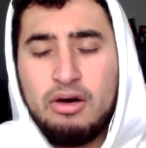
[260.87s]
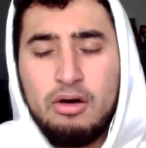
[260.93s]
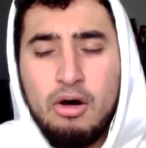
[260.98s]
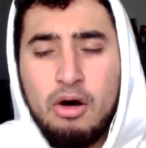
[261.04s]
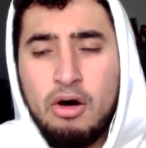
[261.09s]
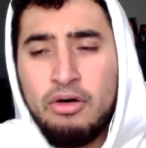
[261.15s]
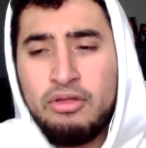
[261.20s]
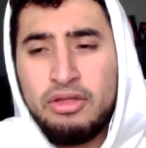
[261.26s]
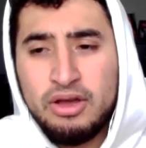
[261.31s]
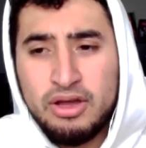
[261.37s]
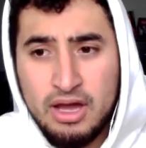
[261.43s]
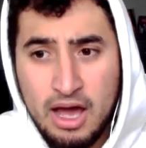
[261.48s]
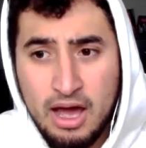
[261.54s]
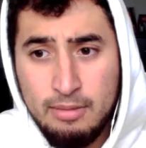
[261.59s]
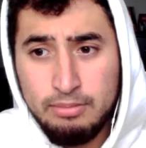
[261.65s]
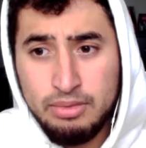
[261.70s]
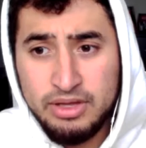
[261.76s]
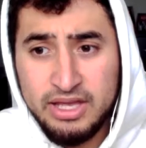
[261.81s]
all the
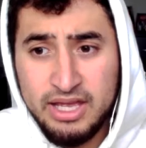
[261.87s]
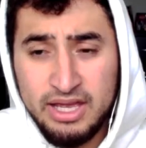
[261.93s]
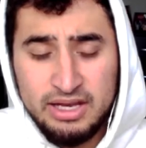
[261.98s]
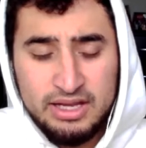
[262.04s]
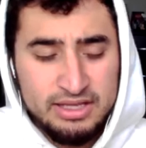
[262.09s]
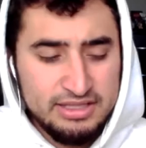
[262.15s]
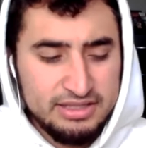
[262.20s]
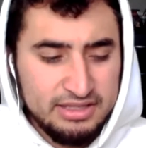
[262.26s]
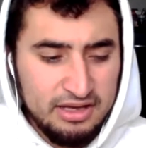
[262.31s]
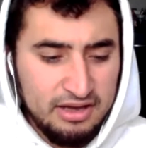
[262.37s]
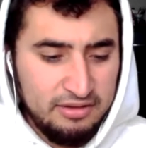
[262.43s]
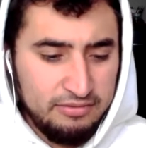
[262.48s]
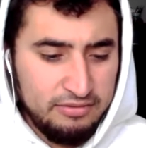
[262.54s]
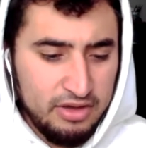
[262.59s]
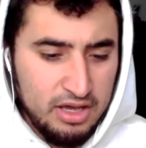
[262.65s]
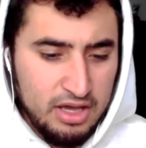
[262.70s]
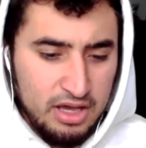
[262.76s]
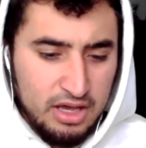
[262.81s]
complicated stuff.